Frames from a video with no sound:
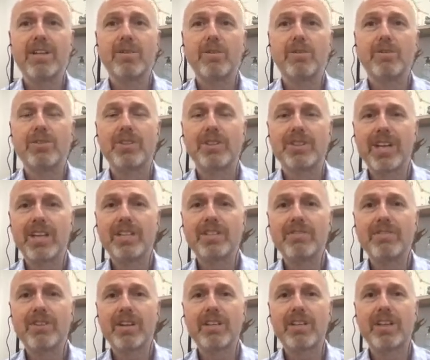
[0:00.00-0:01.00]
the
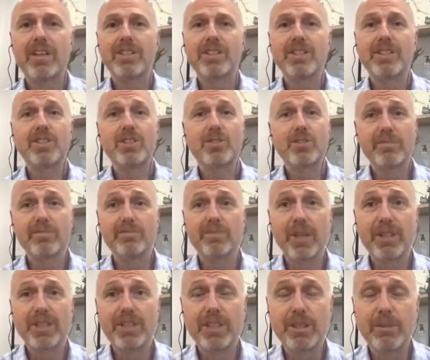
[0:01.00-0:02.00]
data regulations driven
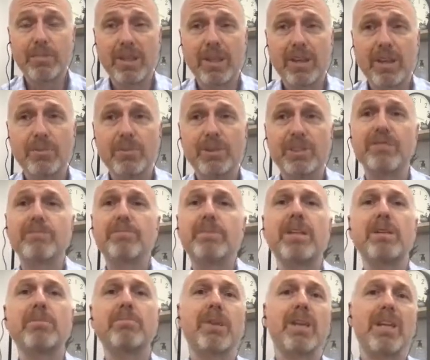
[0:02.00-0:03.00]
by GDPR, which have
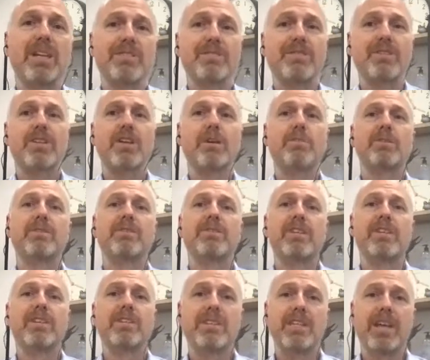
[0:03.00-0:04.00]
been in place for a couple of
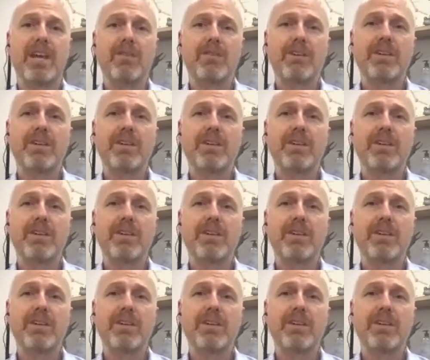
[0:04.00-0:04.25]
years now,